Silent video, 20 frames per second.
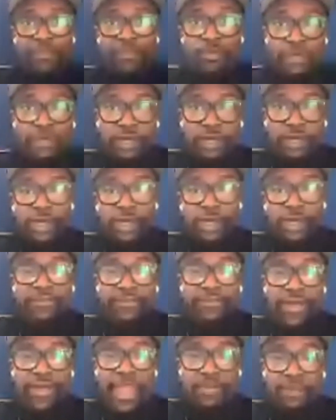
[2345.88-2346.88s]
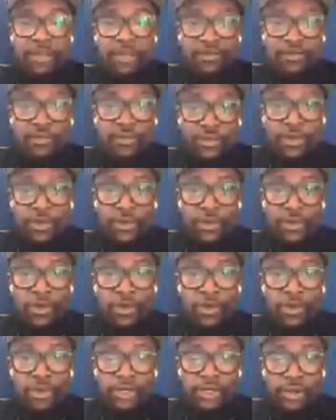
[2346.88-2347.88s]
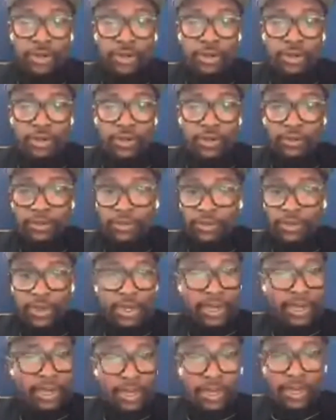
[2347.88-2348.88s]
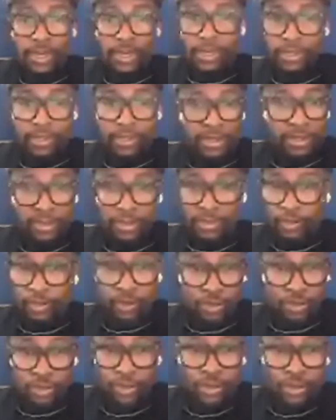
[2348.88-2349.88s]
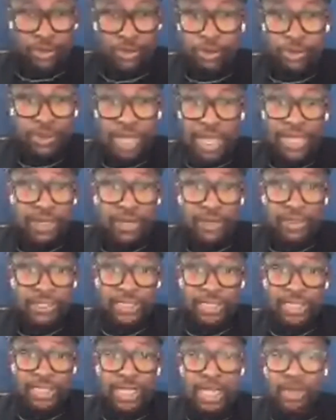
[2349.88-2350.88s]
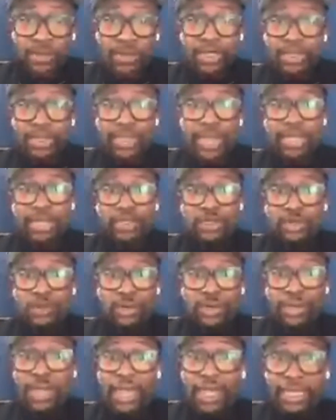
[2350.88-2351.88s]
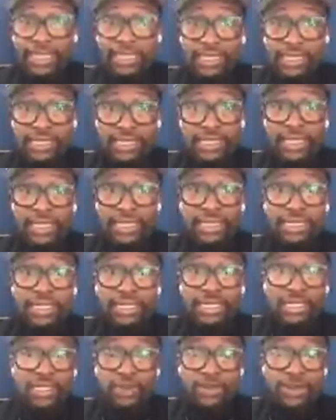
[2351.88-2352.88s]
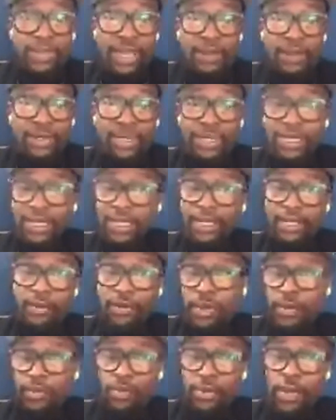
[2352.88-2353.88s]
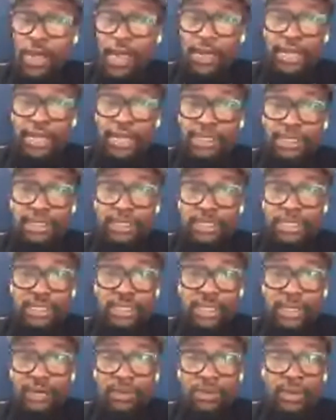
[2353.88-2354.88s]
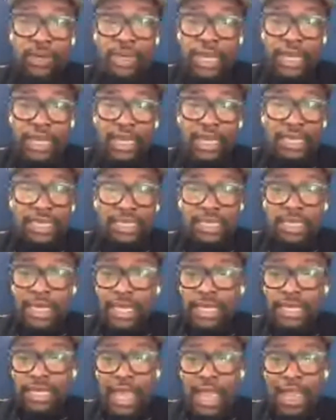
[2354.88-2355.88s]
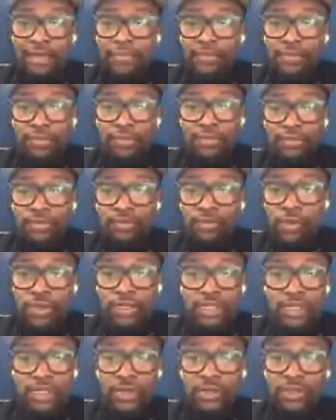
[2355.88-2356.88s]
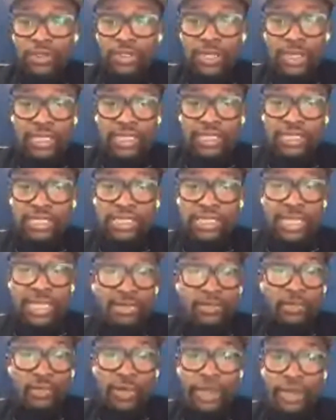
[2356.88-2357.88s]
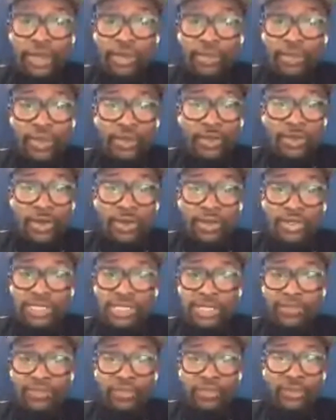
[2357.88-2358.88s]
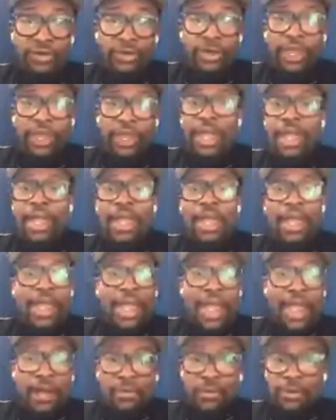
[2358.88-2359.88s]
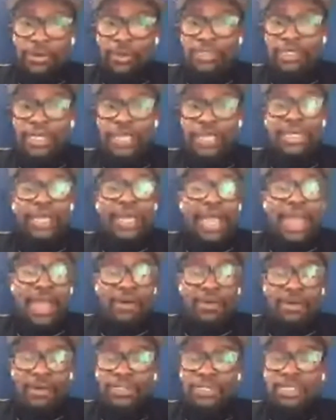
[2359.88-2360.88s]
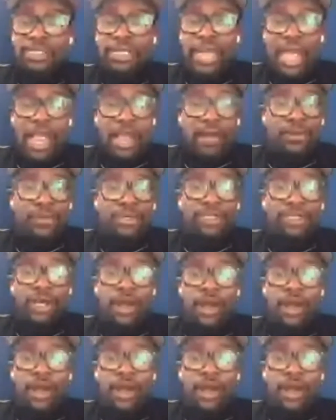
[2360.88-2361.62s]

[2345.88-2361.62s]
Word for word: your your your creators to come and like create, then you're not going to get a great product. You know, like I've worked on a set where we were on set for hours and hours and hours all day, all night, and